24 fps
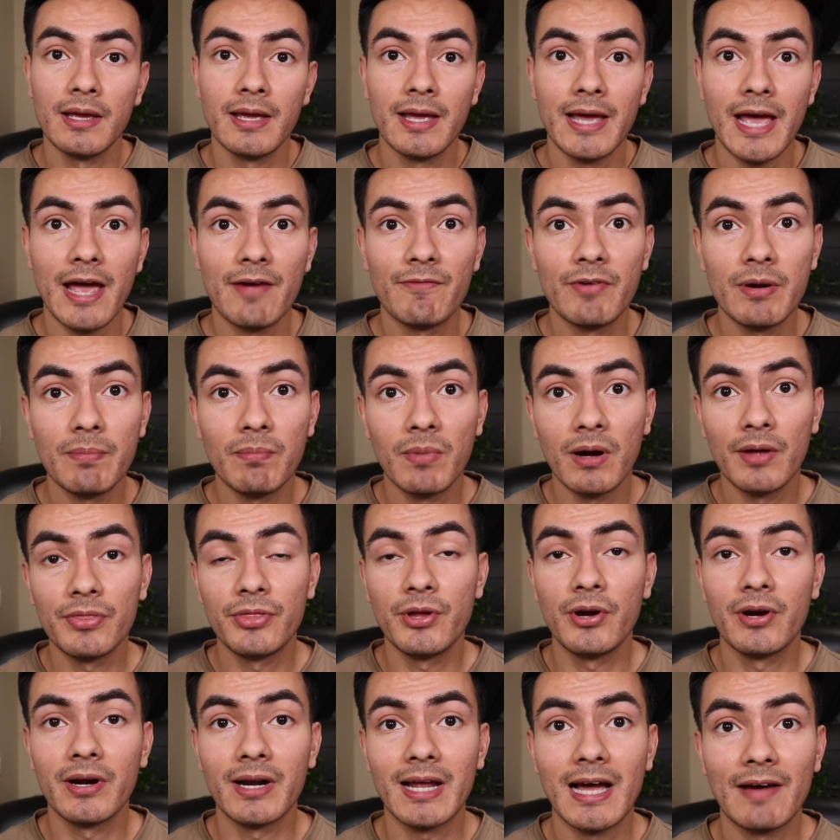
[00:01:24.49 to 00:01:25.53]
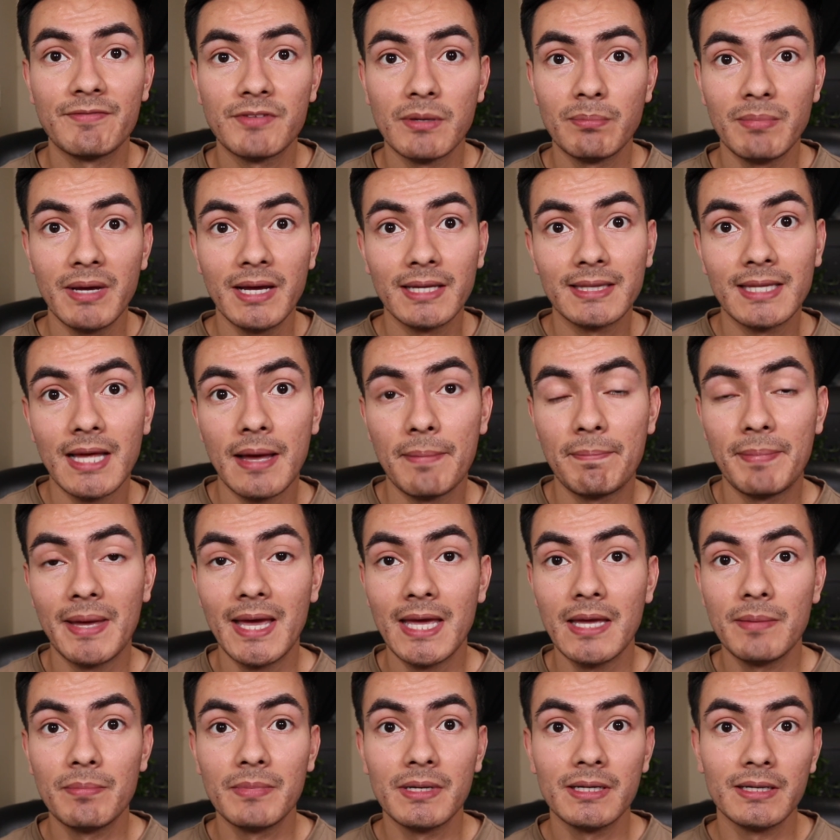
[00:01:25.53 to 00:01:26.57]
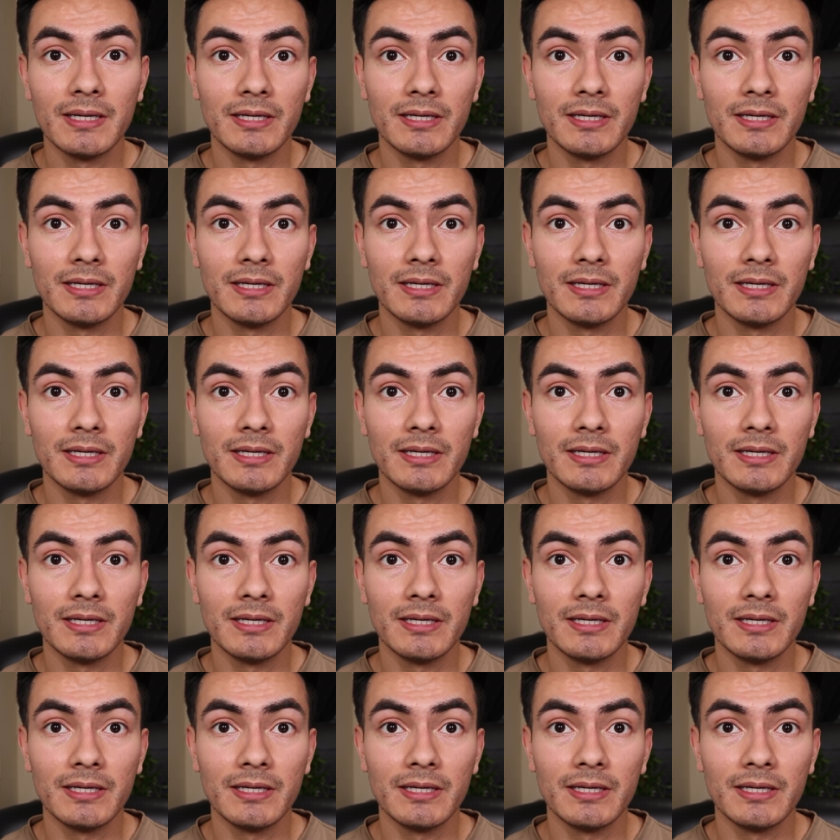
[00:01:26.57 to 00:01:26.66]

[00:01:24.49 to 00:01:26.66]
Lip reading: every month you're gonna have to make that payment